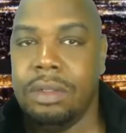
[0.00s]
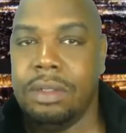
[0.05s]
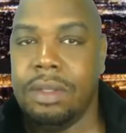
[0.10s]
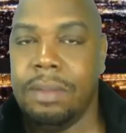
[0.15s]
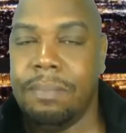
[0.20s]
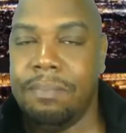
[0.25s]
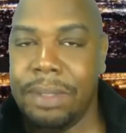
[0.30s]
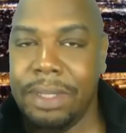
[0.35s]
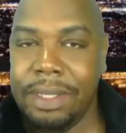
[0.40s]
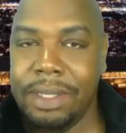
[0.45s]

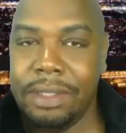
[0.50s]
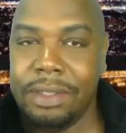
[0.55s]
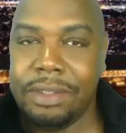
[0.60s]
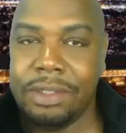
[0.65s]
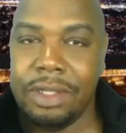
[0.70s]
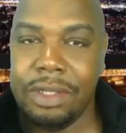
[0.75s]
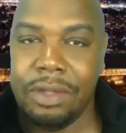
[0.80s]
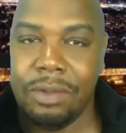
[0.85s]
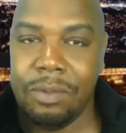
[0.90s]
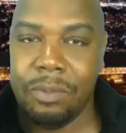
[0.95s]
The
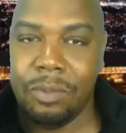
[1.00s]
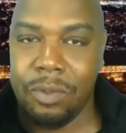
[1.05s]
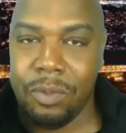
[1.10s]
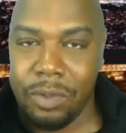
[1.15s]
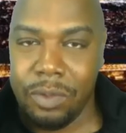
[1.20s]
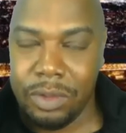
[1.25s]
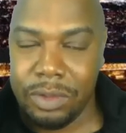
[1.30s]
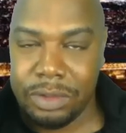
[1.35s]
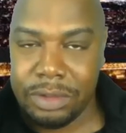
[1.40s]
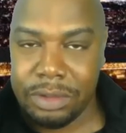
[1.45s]
BET
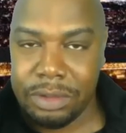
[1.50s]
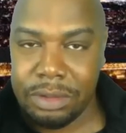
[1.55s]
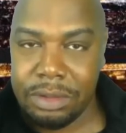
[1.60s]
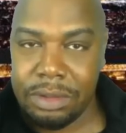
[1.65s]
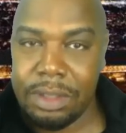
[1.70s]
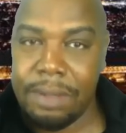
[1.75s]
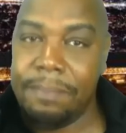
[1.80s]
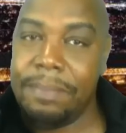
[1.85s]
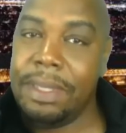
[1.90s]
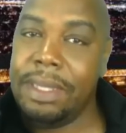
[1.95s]
Awards,
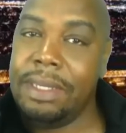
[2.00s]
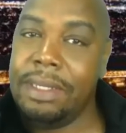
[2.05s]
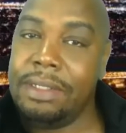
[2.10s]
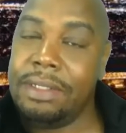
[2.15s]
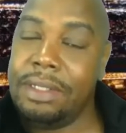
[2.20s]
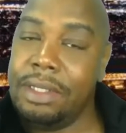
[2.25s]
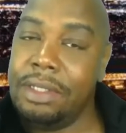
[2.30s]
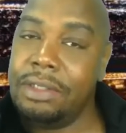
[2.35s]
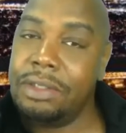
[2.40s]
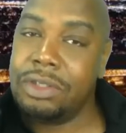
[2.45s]
the
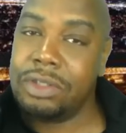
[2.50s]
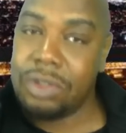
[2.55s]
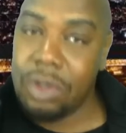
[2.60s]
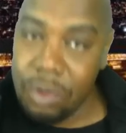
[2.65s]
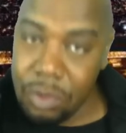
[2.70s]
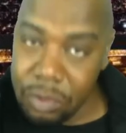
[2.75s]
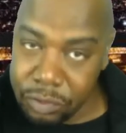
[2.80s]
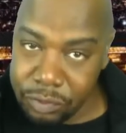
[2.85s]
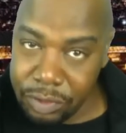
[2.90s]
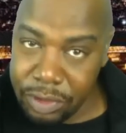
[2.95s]
BET
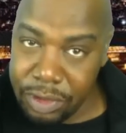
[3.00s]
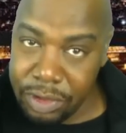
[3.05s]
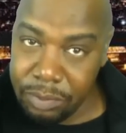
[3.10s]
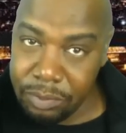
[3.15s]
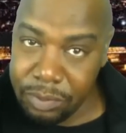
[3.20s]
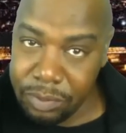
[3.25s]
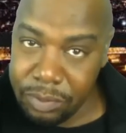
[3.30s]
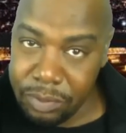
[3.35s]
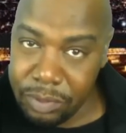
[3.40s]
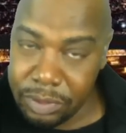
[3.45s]
Soul Train
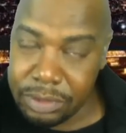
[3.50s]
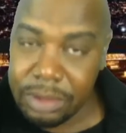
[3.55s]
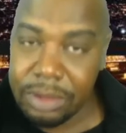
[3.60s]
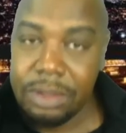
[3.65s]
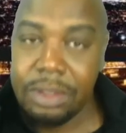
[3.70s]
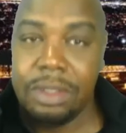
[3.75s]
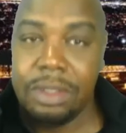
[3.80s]
Awards,